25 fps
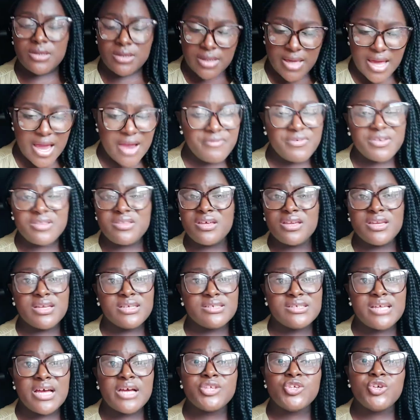everything
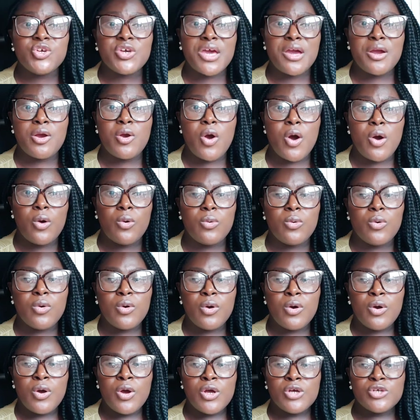is done, you can go.
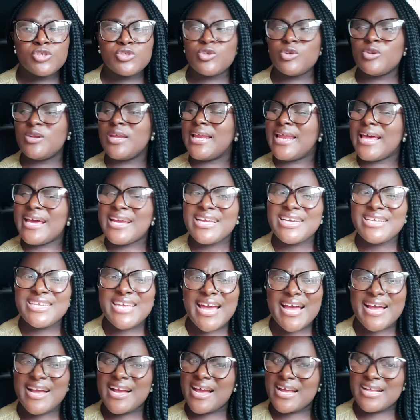So the lady
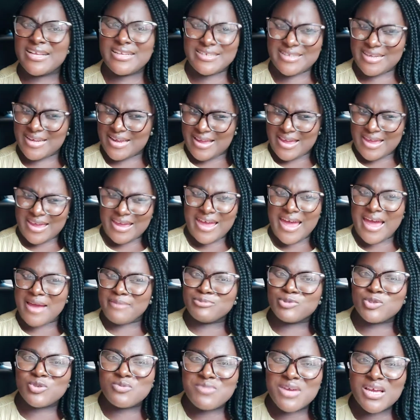then
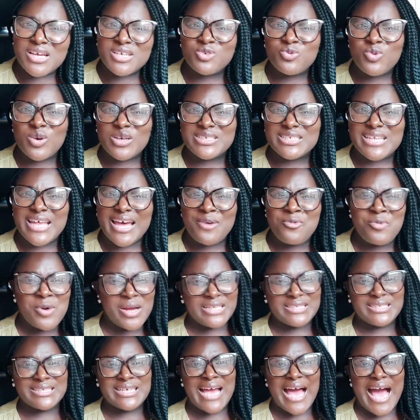came to me and she was like,
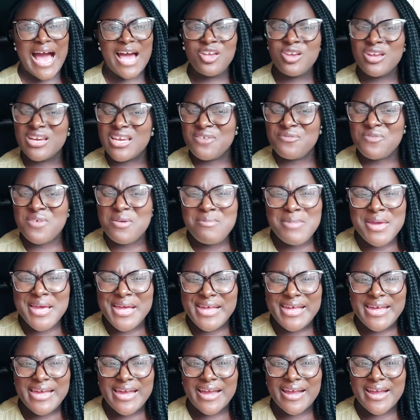wait, are you leaving me
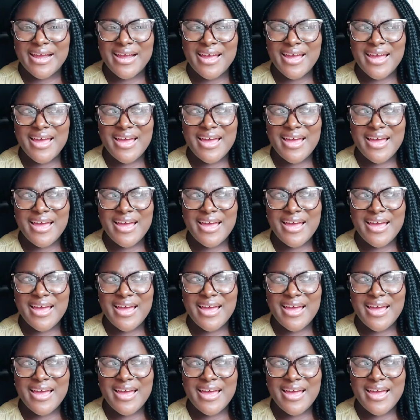here?